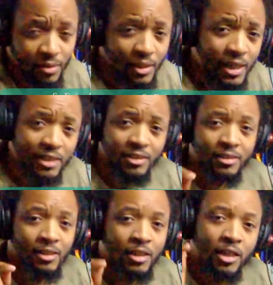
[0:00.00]

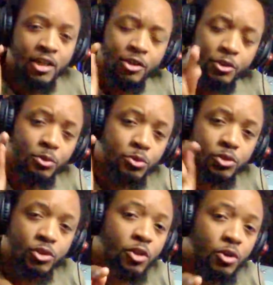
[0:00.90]
Yes, you
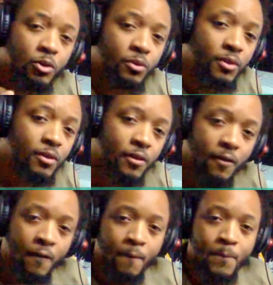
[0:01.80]
served,
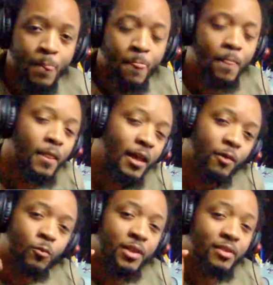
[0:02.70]

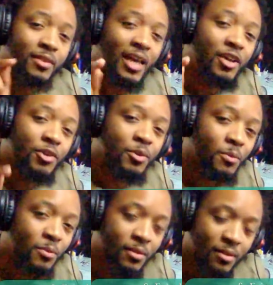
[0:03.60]
and we thank
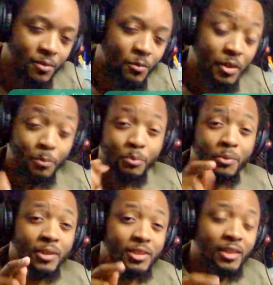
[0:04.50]
you. We
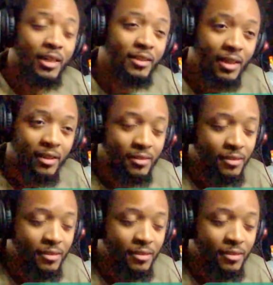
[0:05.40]
appreciate that.